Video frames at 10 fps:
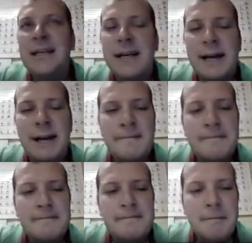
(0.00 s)
Um,
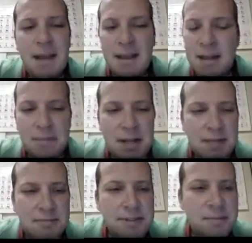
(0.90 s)
I like
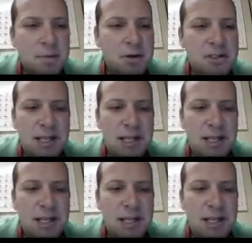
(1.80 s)
playing sports.